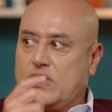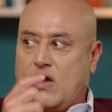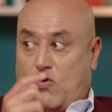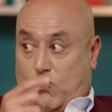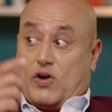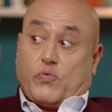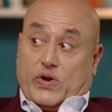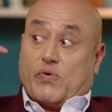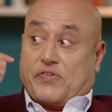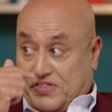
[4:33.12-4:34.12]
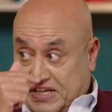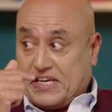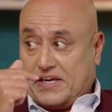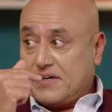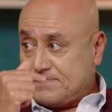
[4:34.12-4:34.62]
with what we were
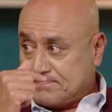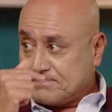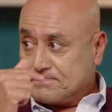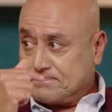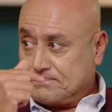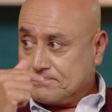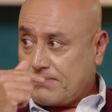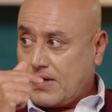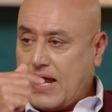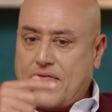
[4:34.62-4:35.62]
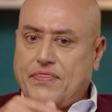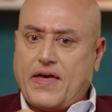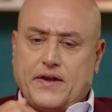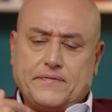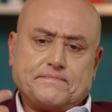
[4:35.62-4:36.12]
thinking and
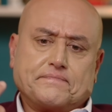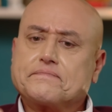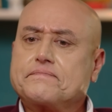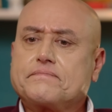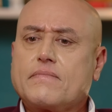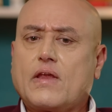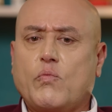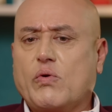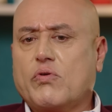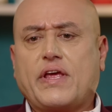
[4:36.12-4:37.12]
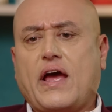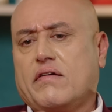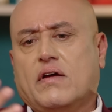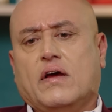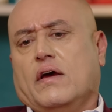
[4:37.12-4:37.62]
then we would
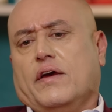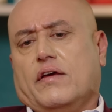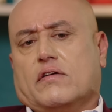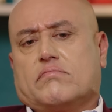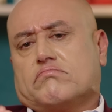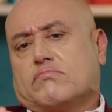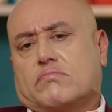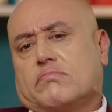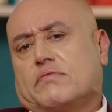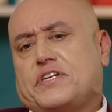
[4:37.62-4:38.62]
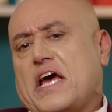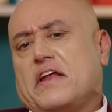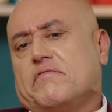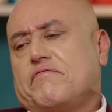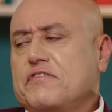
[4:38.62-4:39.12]
get you know 10